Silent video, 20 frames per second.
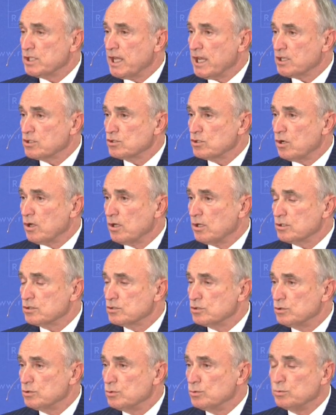tax
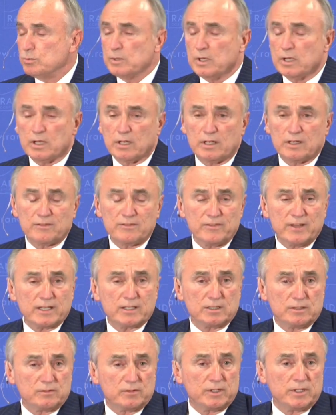dollars to
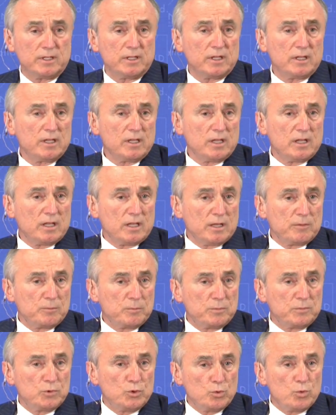effectively
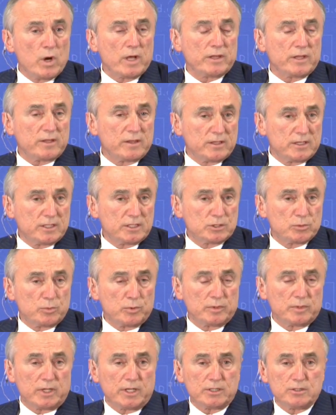do other things that
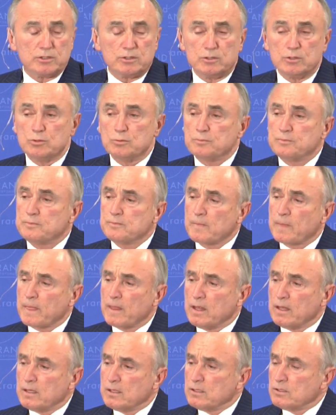we'd like to do.
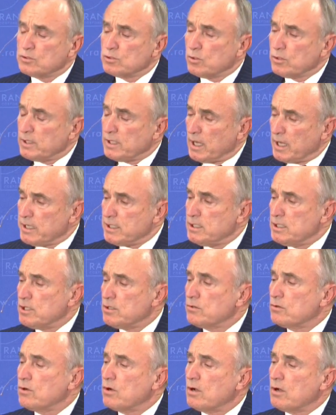So the
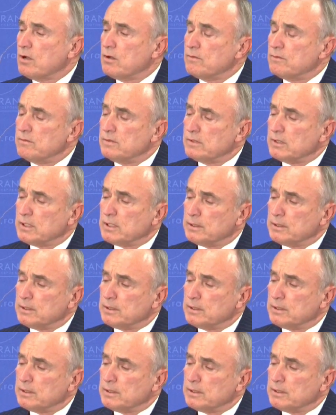idea of